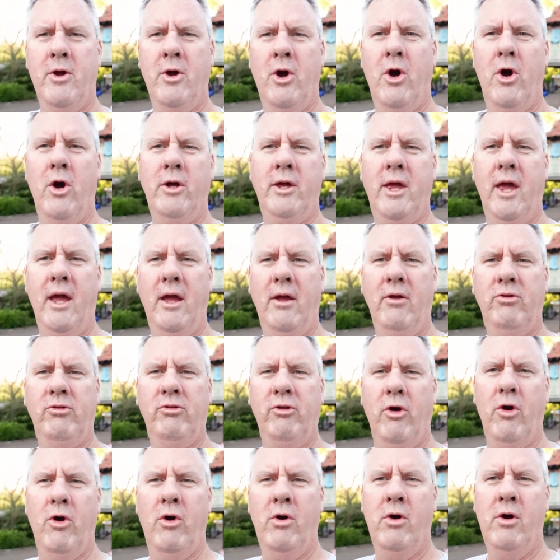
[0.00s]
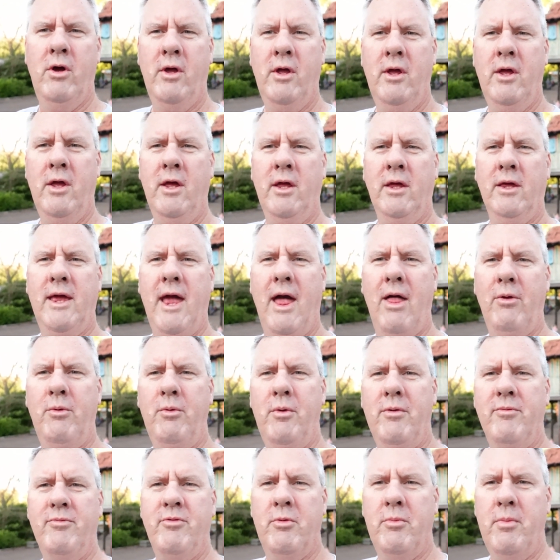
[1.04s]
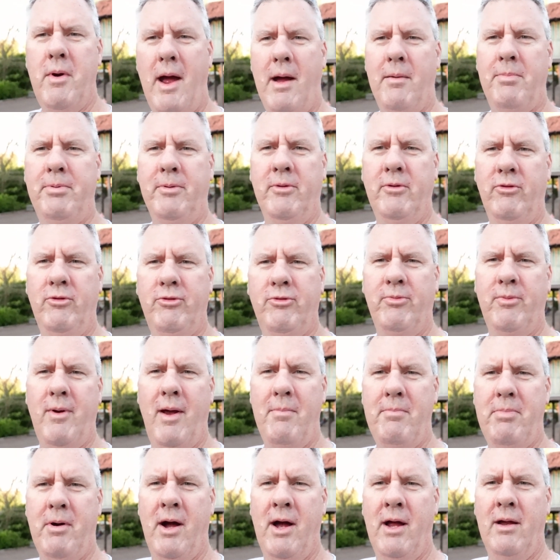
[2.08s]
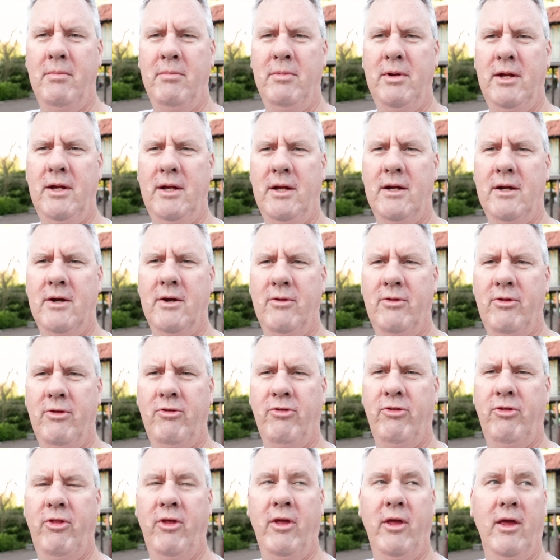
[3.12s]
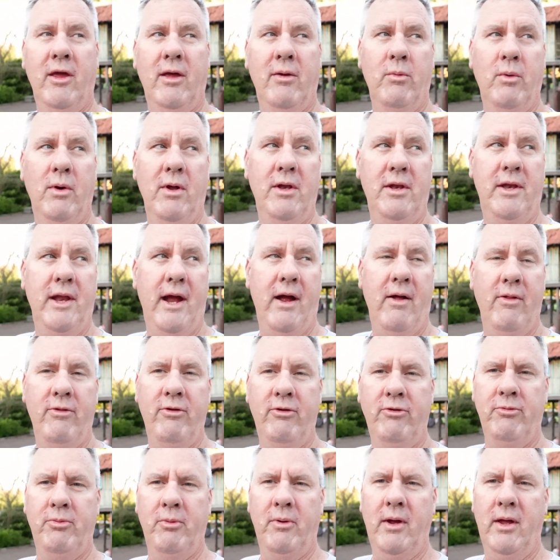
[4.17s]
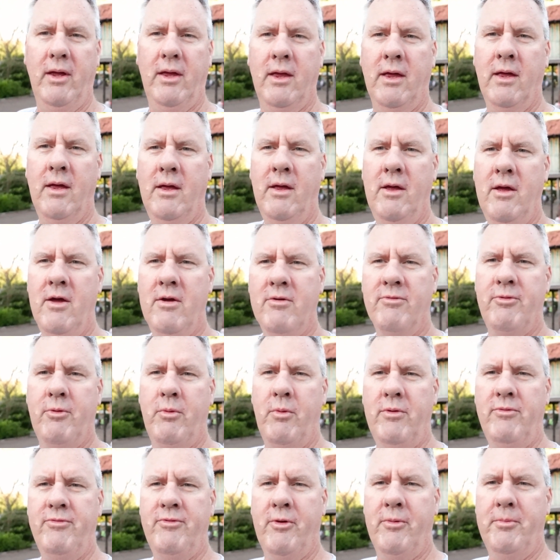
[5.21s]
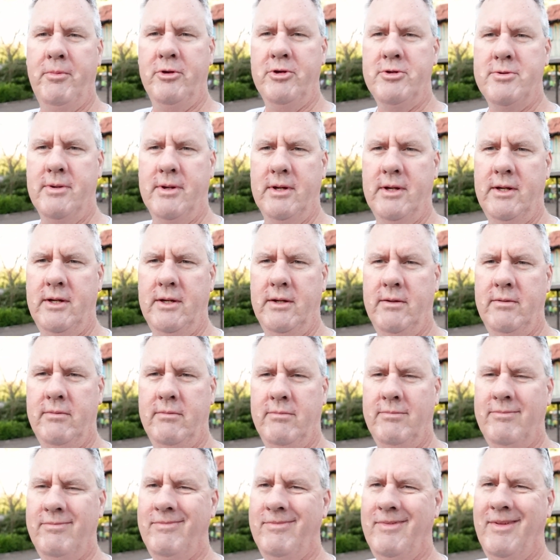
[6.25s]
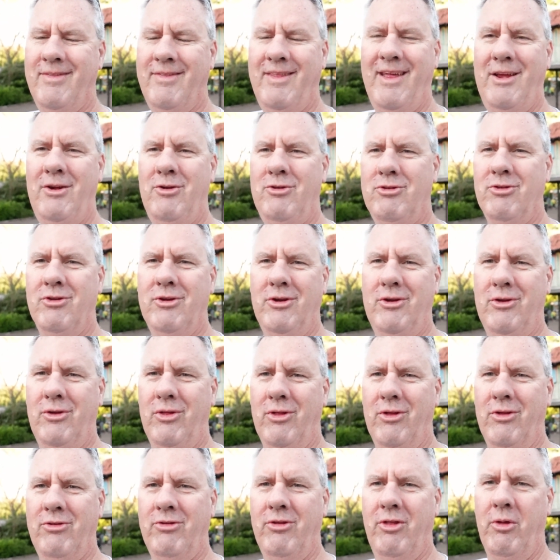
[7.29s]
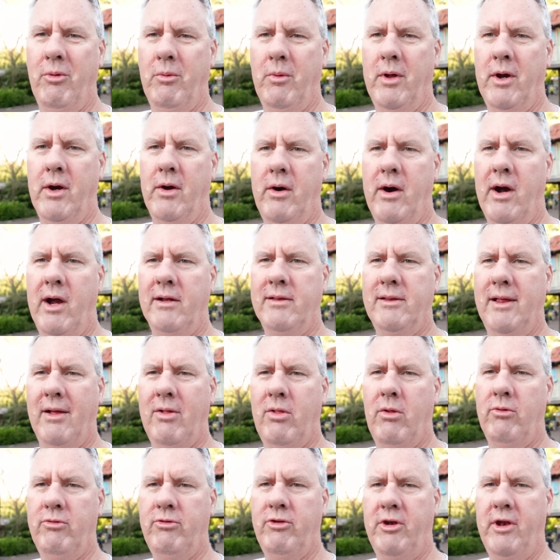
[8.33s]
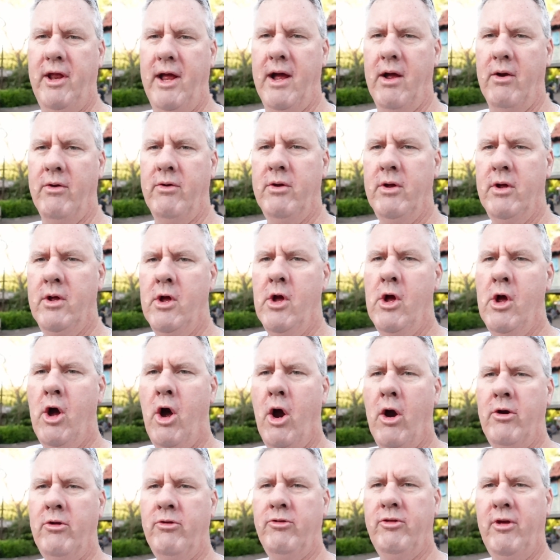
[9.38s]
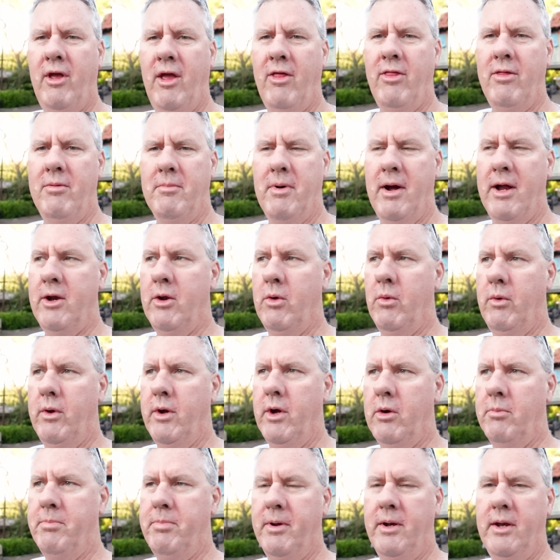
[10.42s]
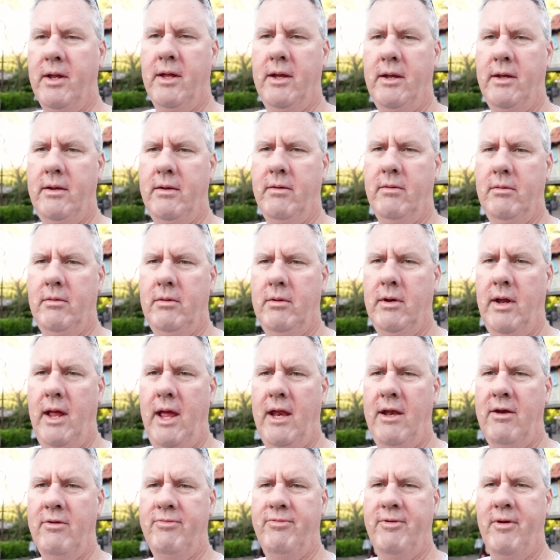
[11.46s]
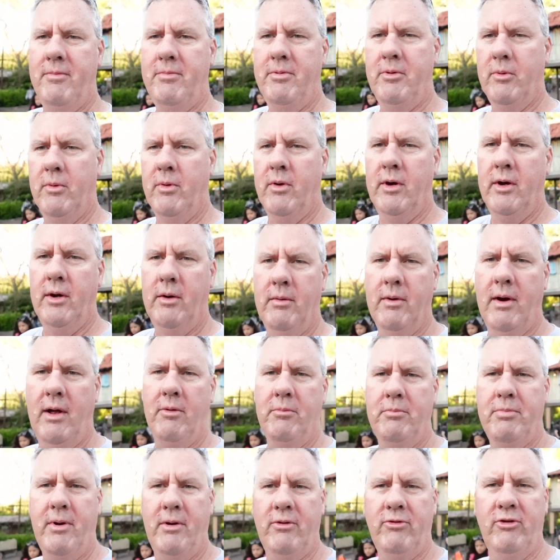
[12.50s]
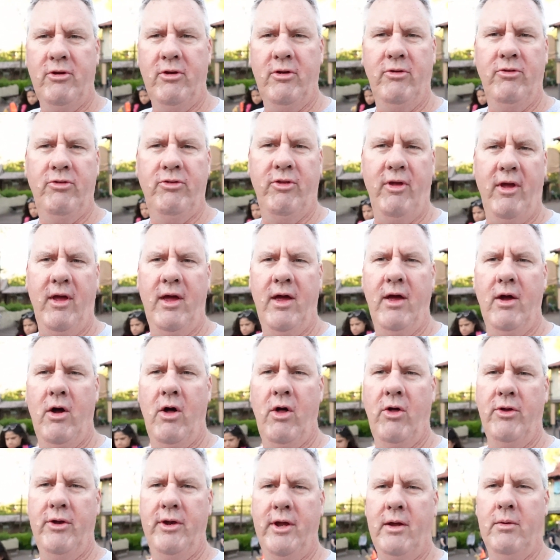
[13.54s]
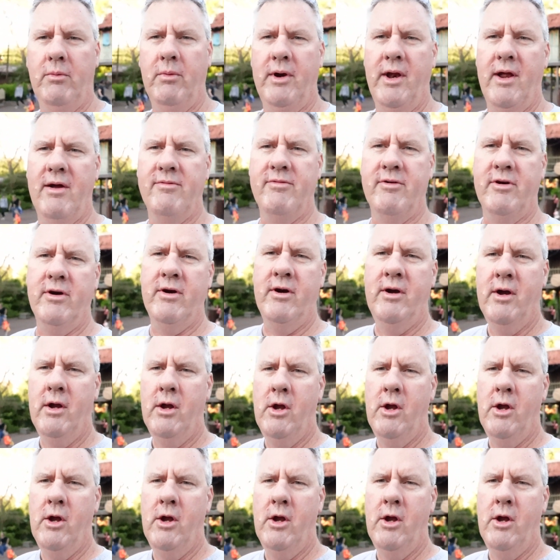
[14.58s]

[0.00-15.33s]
Okay, so Kali River Rapids right behind me here. This thing went down this week for refurbishment. They usually do this in the winter, right? They close it down. Hard to say, they might reopen it end of February around President's Day, holiday, whatever,